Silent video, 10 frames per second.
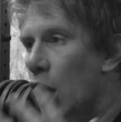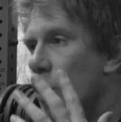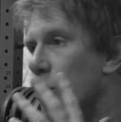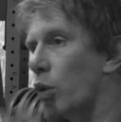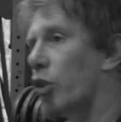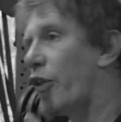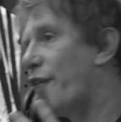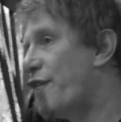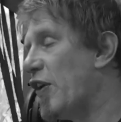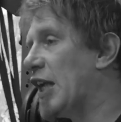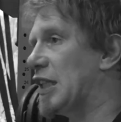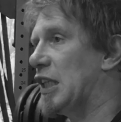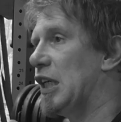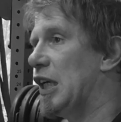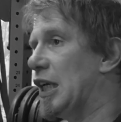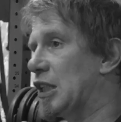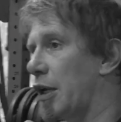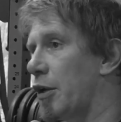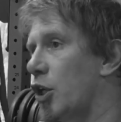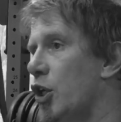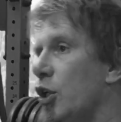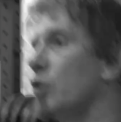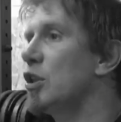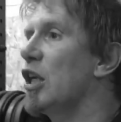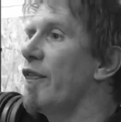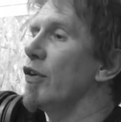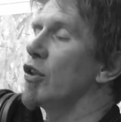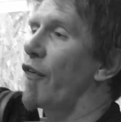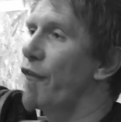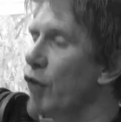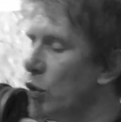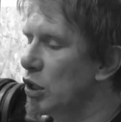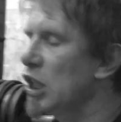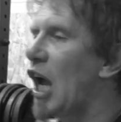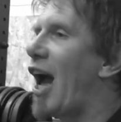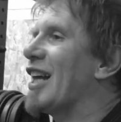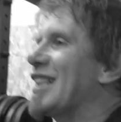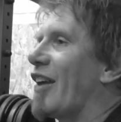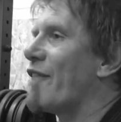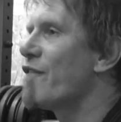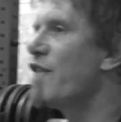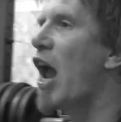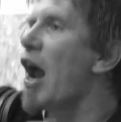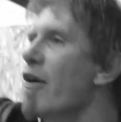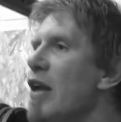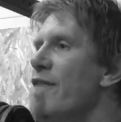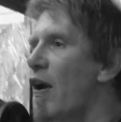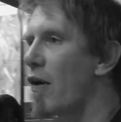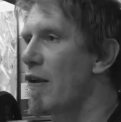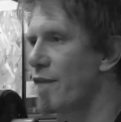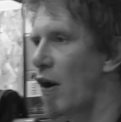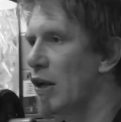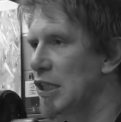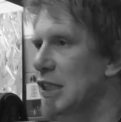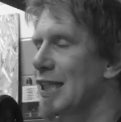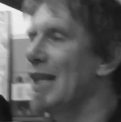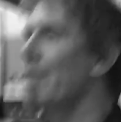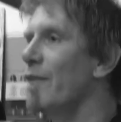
So the fit is a huge difference. Fuji has a very slim